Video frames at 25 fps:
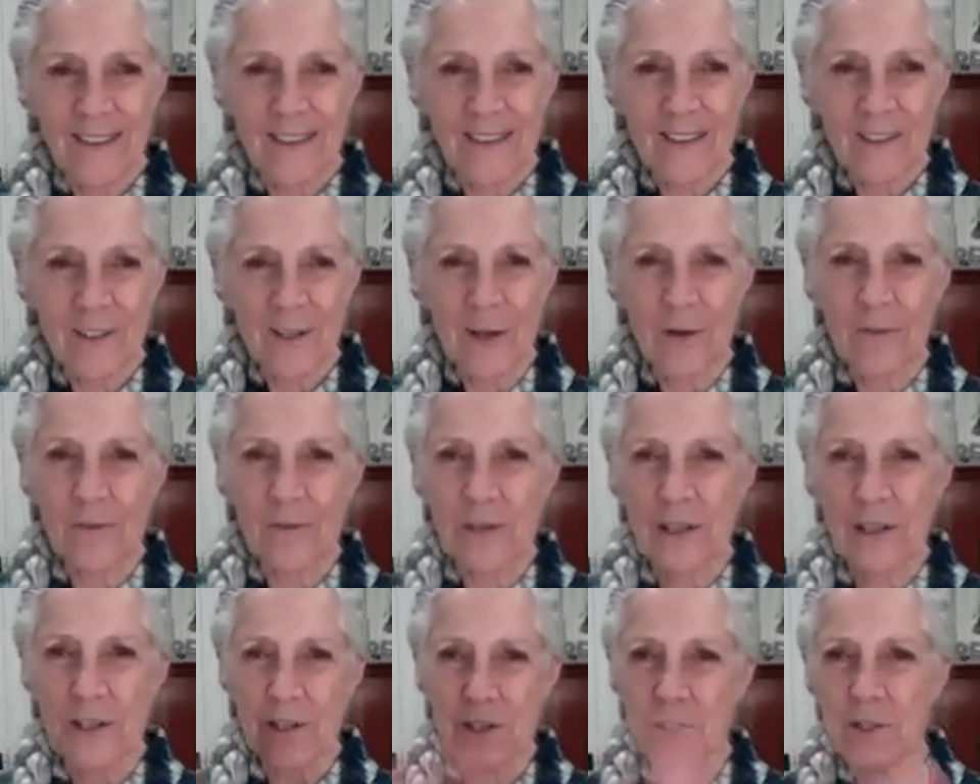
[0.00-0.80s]

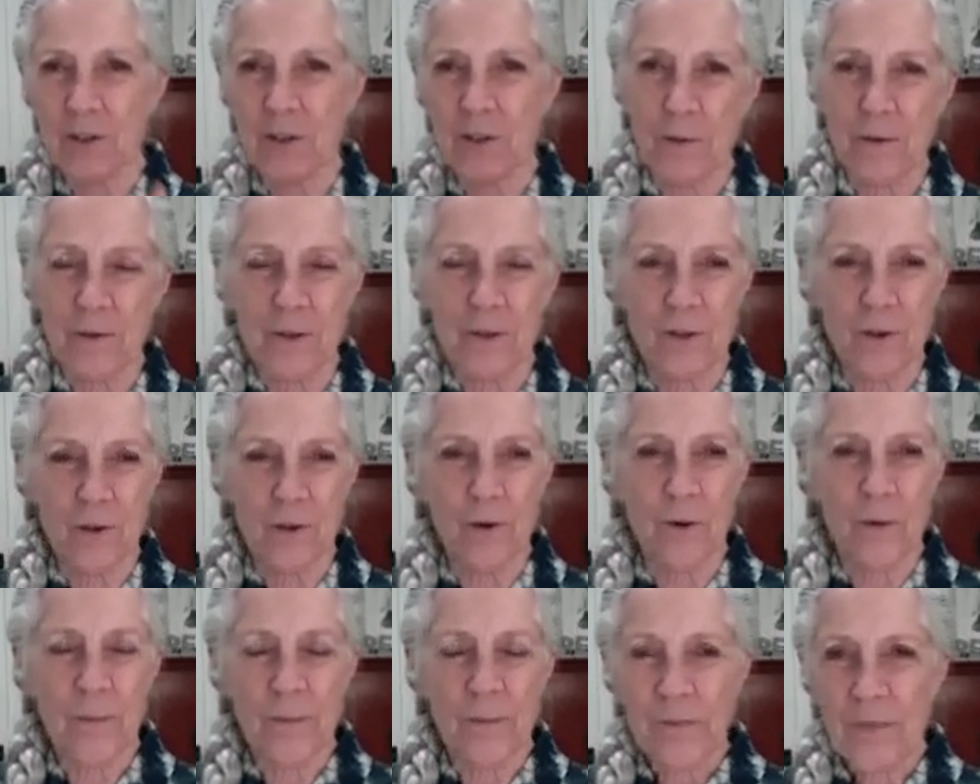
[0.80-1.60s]
toughness
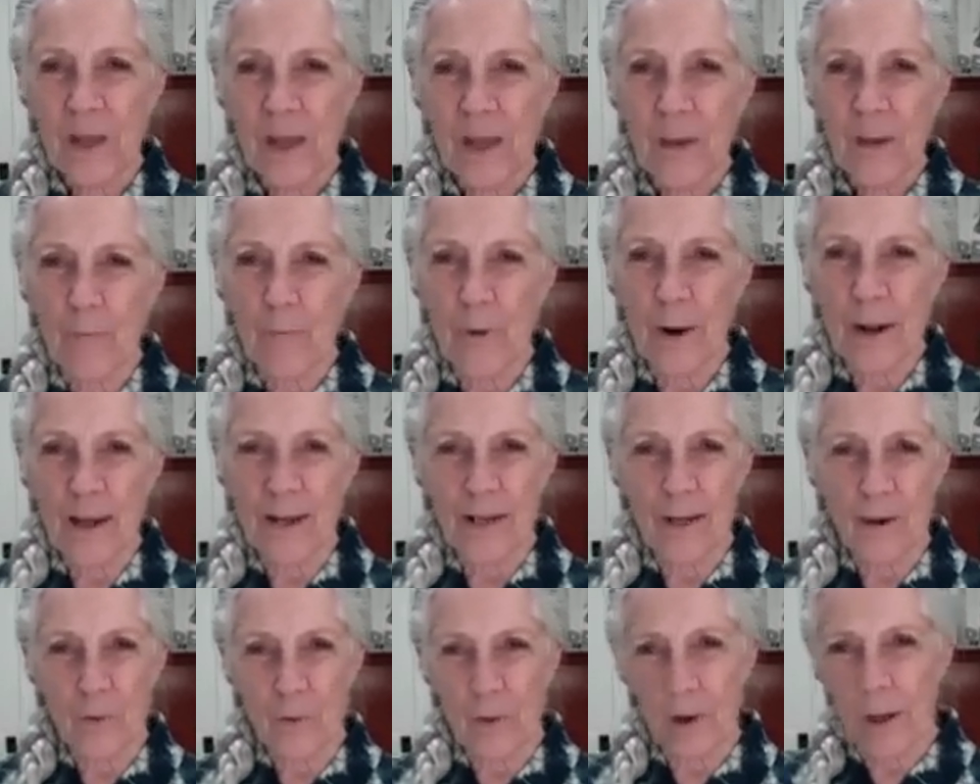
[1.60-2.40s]
to break
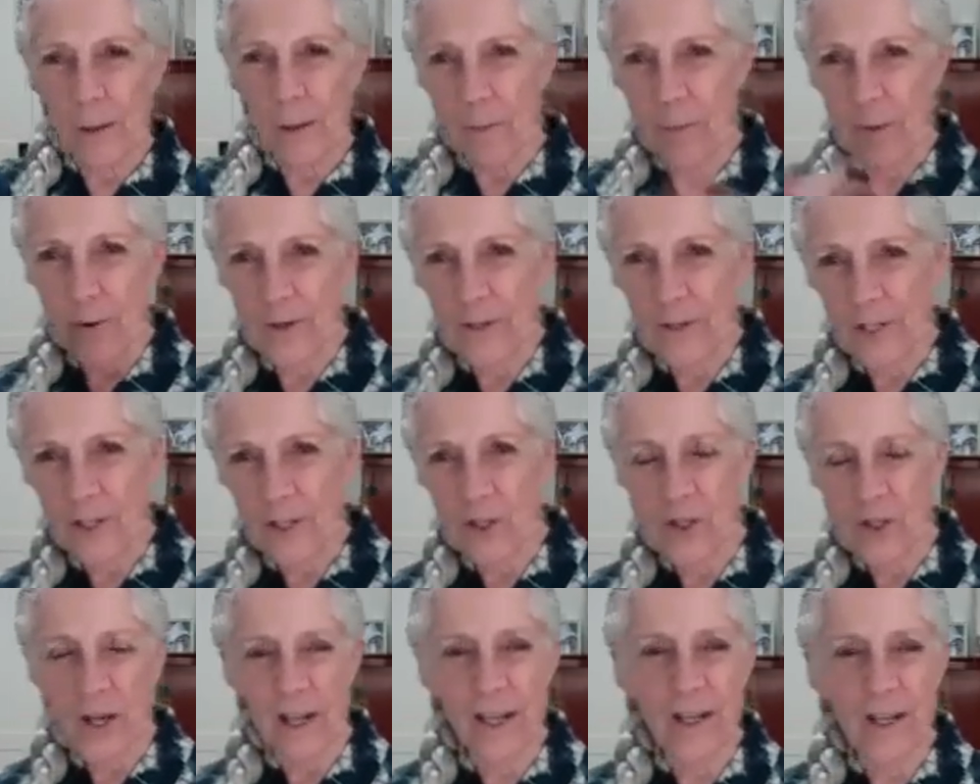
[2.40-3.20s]
a grip or to
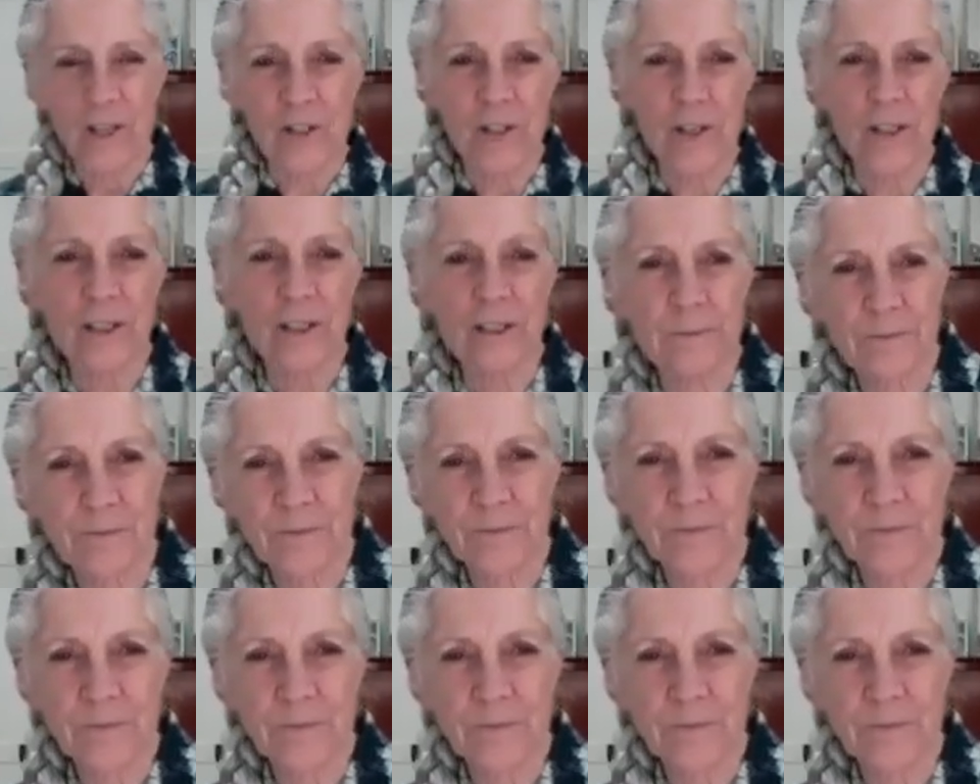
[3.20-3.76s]
change it?